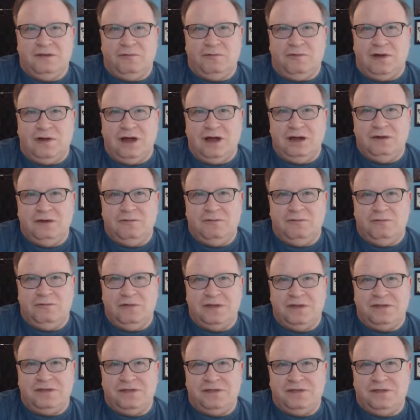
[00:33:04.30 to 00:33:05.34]
one
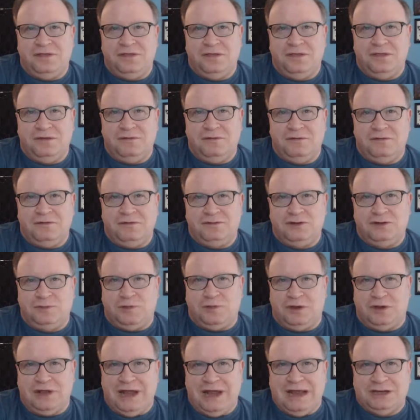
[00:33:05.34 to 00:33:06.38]
with
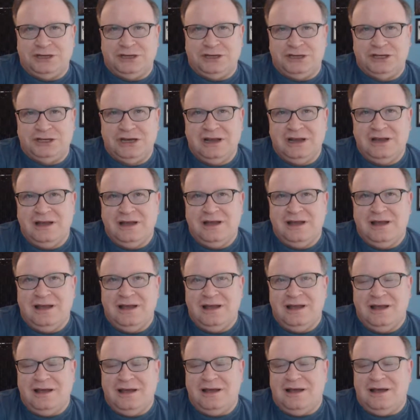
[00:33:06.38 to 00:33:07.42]
Triple H,
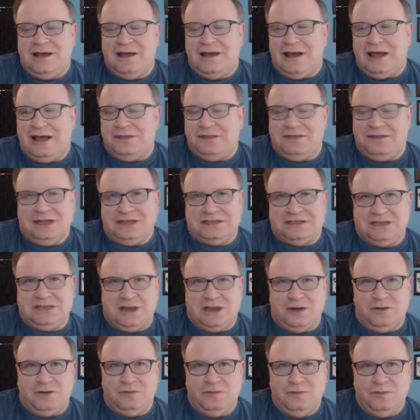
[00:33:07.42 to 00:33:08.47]
I think
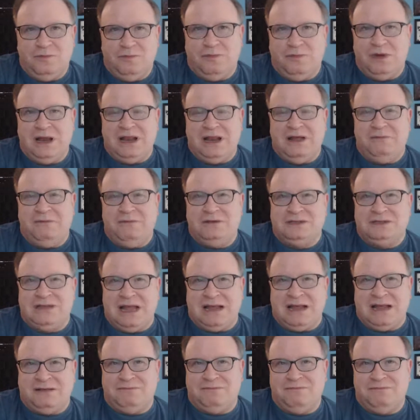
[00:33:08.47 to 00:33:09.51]
so, but it was
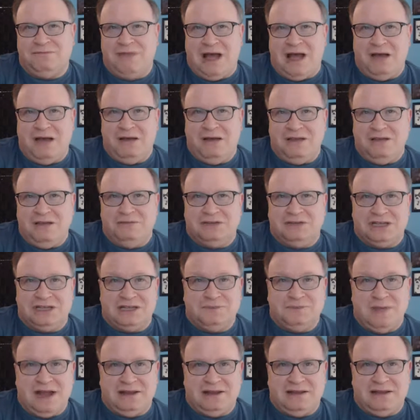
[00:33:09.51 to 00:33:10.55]
like it was
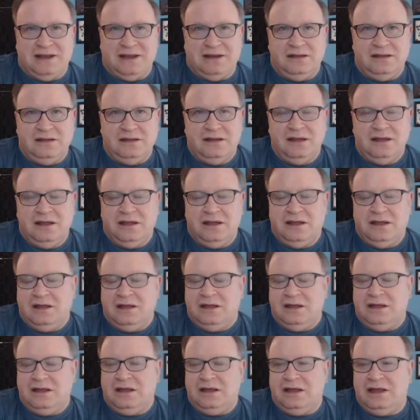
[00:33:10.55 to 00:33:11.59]
expected.
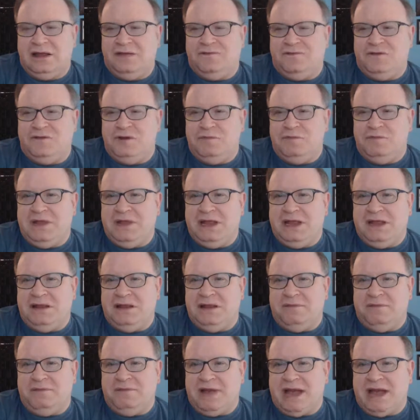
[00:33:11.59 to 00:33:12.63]
If you mean
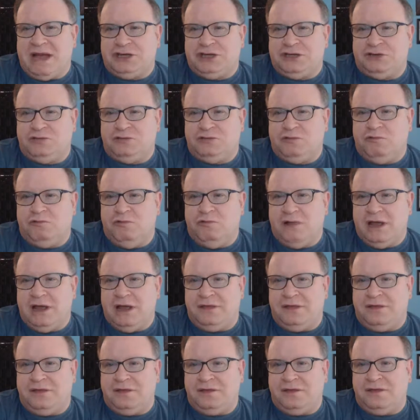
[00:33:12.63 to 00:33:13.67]
the match
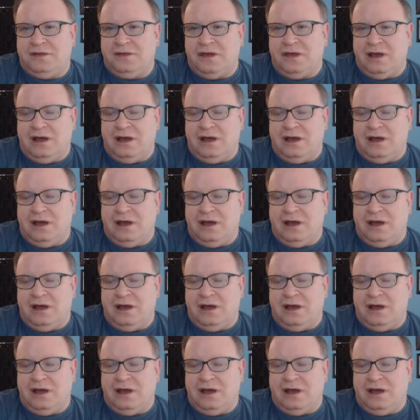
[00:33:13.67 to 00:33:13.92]
with